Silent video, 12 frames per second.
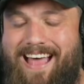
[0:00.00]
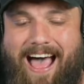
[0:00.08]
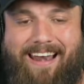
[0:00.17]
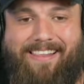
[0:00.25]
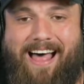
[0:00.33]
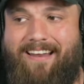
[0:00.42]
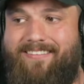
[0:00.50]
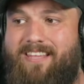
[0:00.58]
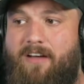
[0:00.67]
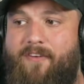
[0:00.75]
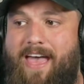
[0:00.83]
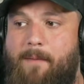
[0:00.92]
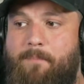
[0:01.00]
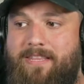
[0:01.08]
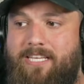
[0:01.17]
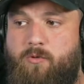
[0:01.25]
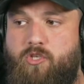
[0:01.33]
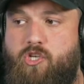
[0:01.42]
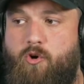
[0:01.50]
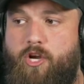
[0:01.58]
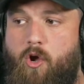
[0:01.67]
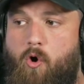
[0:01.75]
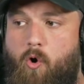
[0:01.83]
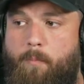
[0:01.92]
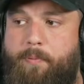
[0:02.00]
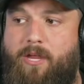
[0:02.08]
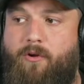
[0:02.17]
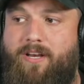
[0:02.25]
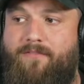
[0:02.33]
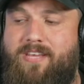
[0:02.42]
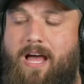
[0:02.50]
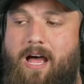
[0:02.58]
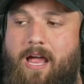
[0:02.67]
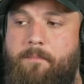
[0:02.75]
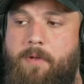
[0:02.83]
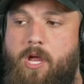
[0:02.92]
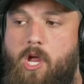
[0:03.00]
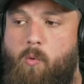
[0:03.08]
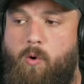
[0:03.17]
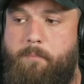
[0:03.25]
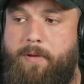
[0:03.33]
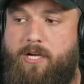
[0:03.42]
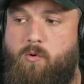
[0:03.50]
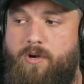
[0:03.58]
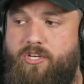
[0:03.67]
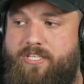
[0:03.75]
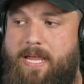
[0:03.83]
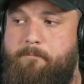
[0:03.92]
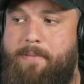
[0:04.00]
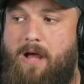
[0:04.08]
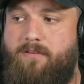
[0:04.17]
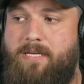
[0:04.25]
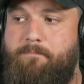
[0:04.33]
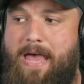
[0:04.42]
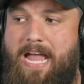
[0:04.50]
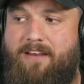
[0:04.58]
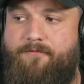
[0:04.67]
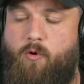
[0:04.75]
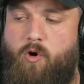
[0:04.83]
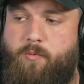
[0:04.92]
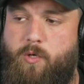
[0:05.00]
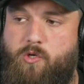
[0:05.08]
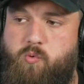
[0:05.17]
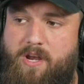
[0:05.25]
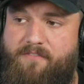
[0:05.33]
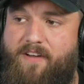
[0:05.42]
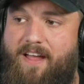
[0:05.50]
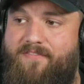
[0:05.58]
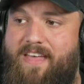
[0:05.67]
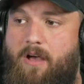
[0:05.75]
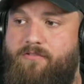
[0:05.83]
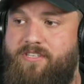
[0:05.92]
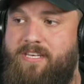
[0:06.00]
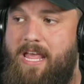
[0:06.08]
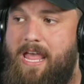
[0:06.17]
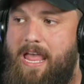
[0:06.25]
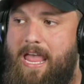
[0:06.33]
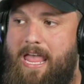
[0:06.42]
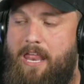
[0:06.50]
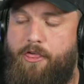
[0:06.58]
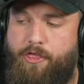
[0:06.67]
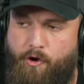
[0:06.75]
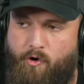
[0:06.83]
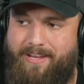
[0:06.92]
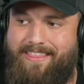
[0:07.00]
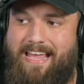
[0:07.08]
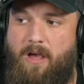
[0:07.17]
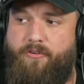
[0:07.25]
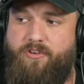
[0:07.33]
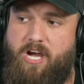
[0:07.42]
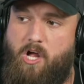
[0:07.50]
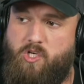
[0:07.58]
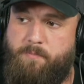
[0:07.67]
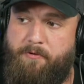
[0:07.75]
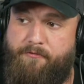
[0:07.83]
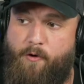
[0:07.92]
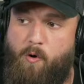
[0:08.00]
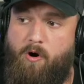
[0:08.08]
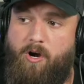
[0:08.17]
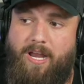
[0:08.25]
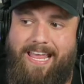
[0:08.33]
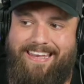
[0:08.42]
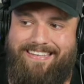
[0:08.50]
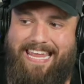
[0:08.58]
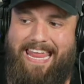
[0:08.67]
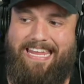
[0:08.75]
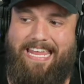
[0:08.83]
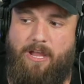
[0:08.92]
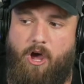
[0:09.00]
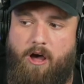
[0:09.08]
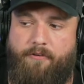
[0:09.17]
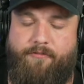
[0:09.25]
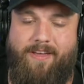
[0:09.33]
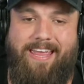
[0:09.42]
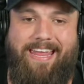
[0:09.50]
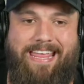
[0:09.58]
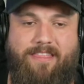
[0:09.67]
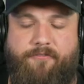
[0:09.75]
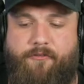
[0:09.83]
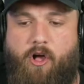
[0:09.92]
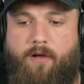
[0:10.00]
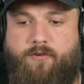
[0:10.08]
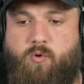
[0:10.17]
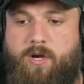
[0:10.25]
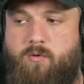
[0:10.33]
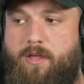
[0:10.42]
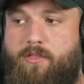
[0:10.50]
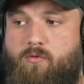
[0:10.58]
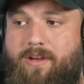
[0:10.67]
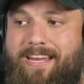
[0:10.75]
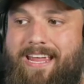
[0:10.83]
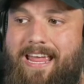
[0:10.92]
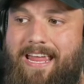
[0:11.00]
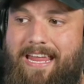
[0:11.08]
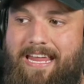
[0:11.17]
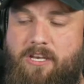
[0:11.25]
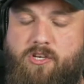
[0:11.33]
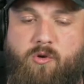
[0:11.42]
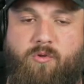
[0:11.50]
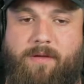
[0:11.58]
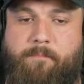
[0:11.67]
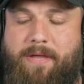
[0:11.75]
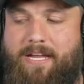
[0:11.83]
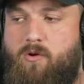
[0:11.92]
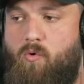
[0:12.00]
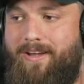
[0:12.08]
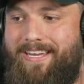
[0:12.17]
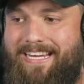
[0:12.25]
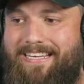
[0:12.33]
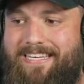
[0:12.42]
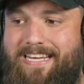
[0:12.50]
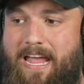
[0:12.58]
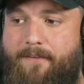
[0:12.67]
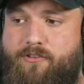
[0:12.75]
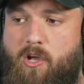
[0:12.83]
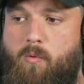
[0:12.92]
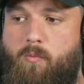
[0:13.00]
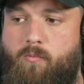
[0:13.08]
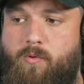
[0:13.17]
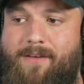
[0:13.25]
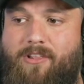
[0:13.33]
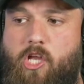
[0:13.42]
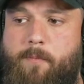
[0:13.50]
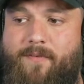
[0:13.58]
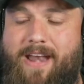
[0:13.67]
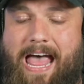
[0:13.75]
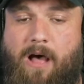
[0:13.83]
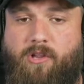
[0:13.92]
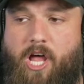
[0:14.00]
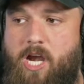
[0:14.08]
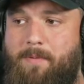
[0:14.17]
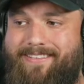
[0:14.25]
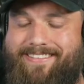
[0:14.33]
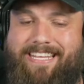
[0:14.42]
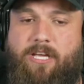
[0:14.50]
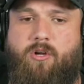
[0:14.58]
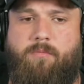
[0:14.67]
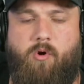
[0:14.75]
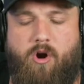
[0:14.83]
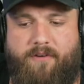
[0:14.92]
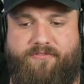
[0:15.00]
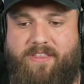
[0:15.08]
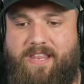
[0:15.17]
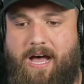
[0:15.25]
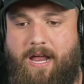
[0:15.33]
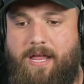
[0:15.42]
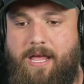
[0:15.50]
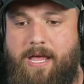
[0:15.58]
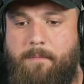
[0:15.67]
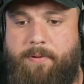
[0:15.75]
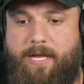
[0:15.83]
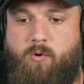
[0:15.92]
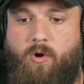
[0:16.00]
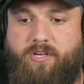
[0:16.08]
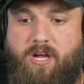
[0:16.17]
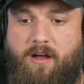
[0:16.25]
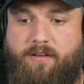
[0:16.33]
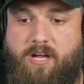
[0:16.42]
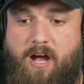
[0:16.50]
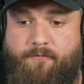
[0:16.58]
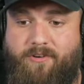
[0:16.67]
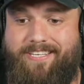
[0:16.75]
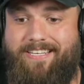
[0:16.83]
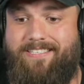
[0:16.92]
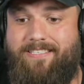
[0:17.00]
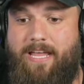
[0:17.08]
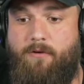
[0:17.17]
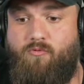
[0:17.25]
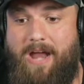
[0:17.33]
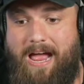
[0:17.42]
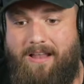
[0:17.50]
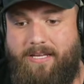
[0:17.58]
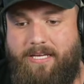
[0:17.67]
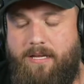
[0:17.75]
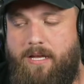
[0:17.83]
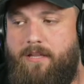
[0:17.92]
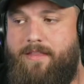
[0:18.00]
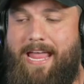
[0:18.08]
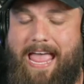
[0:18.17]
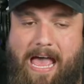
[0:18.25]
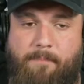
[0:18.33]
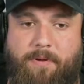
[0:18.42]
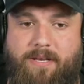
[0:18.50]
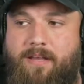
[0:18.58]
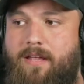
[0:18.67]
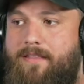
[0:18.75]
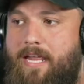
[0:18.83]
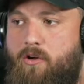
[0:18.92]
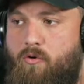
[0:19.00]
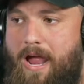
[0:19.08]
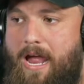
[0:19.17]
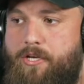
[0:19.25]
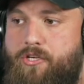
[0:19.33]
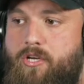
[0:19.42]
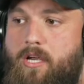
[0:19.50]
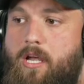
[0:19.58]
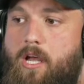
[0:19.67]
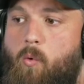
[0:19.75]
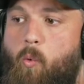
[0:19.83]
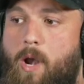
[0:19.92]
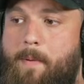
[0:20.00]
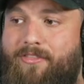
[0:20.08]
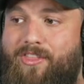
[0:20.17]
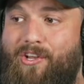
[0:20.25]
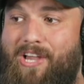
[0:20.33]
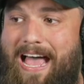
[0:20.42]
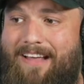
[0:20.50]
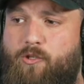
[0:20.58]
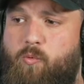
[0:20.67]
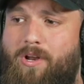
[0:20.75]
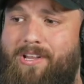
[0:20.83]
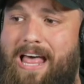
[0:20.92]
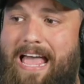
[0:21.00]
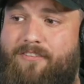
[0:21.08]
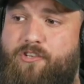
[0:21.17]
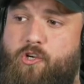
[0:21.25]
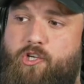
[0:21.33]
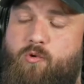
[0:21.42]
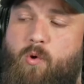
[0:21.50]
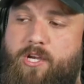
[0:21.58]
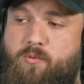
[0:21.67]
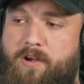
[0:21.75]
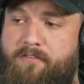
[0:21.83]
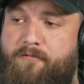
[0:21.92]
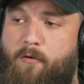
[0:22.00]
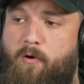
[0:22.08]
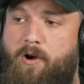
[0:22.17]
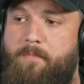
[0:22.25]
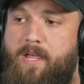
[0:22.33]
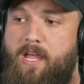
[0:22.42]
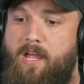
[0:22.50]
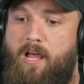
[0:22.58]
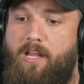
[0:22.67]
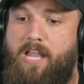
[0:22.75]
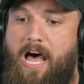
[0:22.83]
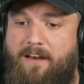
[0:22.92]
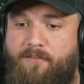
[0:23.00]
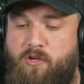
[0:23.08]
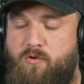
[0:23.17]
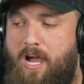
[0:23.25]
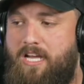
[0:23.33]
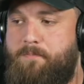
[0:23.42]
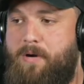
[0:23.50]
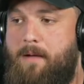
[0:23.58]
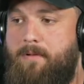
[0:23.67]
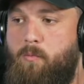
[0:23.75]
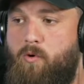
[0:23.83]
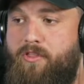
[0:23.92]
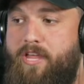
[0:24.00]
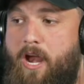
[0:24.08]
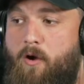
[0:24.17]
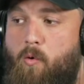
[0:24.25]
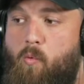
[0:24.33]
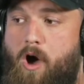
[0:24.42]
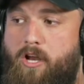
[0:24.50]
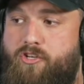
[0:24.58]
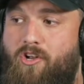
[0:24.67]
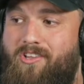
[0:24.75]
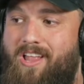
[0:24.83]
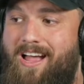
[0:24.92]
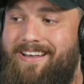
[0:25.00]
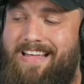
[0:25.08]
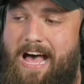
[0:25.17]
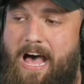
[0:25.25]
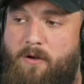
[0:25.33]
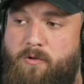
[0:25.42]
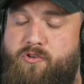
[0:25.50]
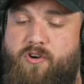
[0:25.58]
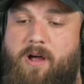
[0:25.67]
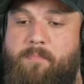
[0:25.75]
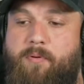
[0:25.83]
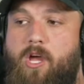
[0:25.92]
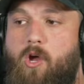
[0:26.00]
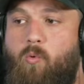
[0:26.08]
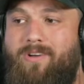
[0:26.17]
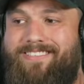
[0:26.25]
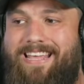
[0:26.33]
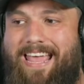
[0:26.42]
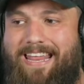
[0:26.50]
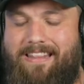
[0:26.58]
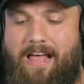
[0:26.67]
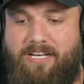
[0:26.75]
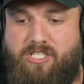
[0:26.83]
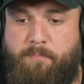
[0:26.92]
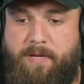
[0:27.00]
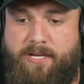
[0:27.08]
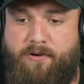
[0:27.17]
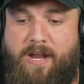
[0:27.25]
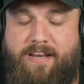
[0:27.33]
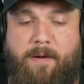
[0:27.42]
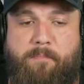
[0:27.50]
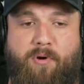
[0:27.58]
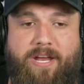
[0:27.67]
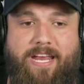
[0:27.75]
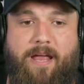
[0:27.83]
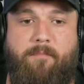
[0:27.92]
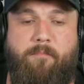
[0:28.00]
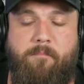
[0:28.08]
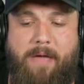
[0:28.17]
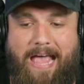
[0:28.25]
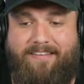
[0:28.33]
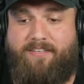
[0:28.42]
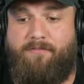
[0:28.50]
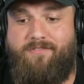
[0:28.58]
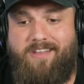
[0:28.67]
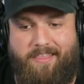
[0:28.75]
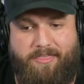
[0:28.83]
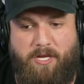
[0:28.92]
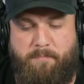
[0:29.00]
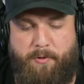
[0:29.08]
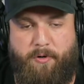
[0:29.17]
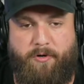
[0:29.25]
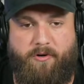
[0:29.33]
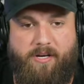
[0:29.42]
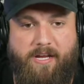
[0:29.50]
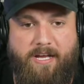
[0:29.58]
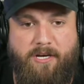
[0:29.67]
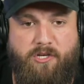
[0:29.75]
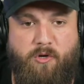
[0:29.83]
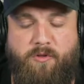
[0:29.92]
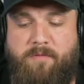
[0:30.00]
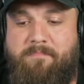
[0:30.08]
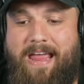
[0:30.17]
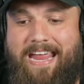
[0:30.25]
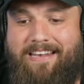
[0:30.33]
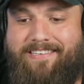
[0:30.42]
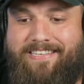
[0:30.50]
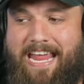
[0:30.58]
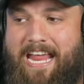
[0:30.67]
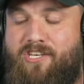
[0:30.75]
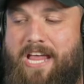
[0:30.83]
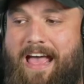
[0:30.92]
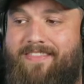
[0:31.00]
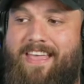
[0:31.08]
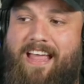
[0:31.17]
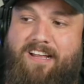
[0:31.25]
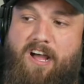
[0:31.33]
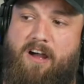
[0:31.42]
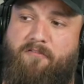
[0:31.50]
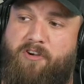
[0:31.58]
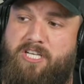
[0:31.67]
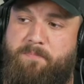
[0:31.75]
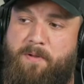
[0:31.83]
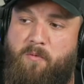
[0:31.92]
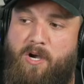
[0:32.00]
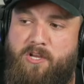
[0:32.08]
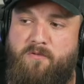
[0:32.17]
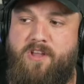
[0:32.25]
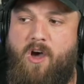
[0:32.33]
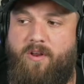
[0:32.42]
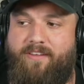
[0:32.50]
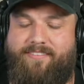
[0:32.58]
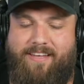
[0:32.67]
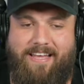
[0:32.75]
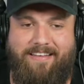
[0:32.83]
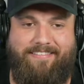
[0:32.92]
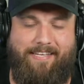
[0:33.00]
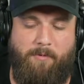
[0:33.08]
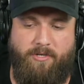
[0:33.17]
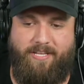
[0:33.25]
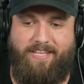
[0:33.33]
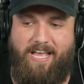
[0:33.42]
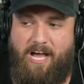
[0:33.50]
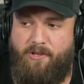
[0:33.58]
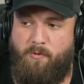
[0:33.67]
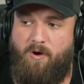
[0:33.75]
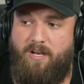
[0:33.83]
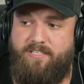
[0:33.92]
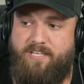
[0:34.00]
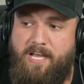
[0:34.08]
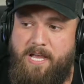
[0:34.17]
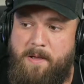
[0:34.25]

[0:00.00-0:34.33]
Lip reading: Not a lot of stuff happened. This was during a whole period of time where Bitcoin just kept bouncing back and forth between $25,000 and $30,000 before taking off in the fall of 2023 into the Bitcoin ETF. So we got a little bit of an outlier, but still, more often than not, Bitcoin conferences, they rally, they happen, they crash. What about the last one? Last year, 2024, a lot of you guys probably were there or watched online. Donald Trump was the headline speaker, ended up bringing a massive nothing burger to the main stage at that conference. But what do you notice, similar to the other ones?